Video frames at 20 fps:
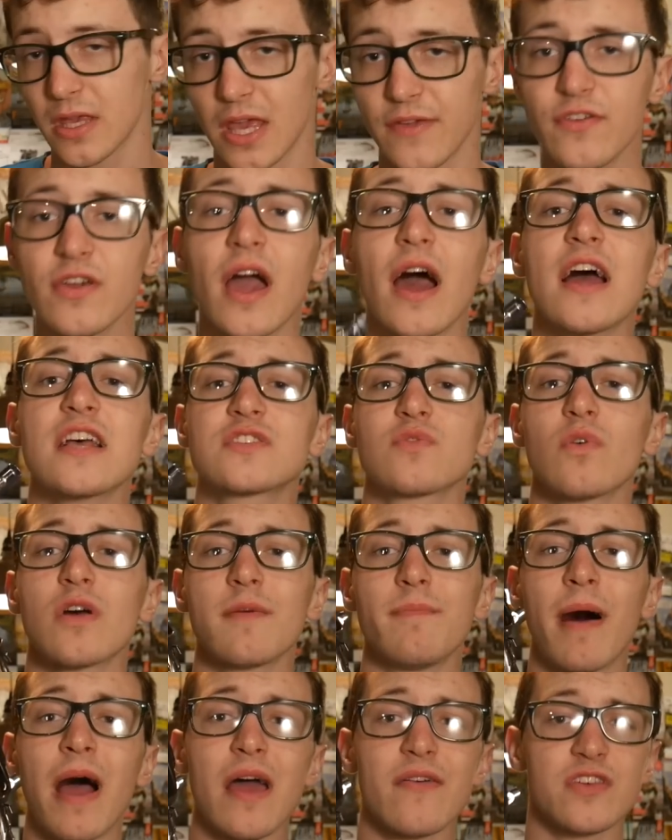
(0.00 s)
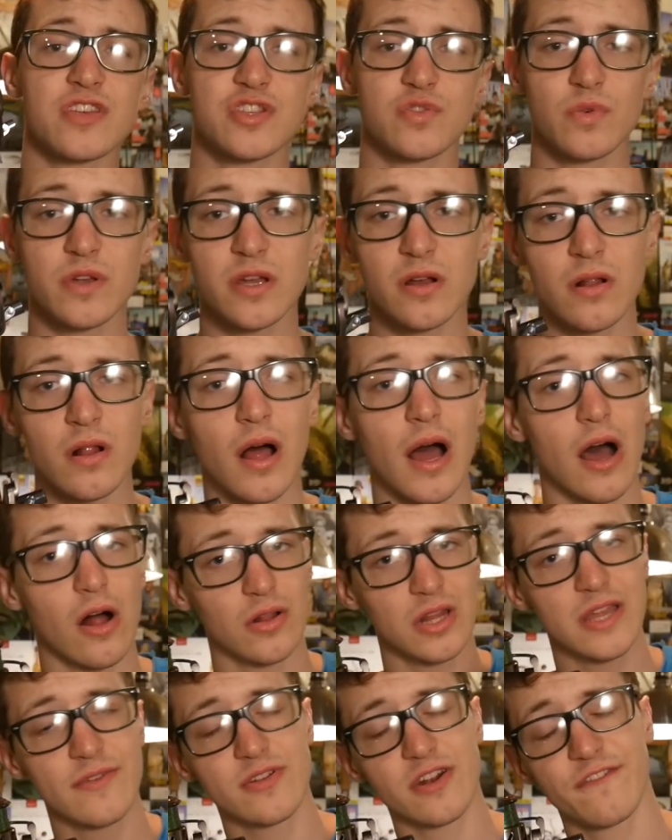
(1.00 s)
If you guys want to buy this reel,
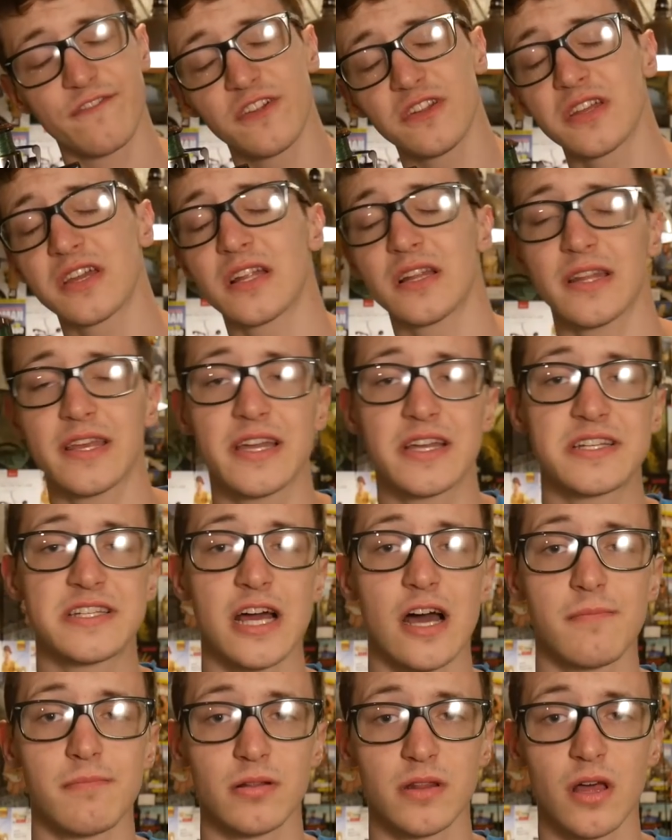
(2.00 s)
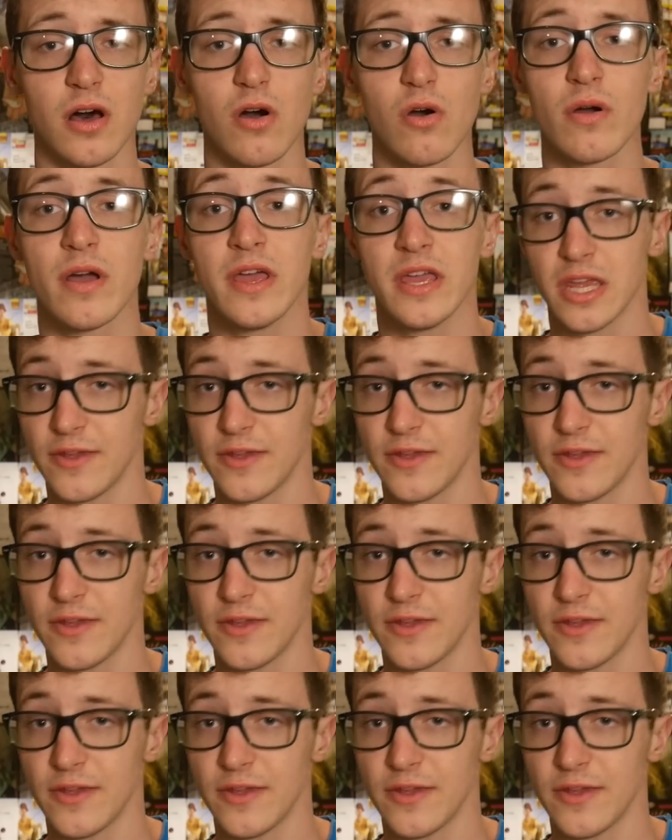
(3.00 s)
I'll leave an affiliate link down below.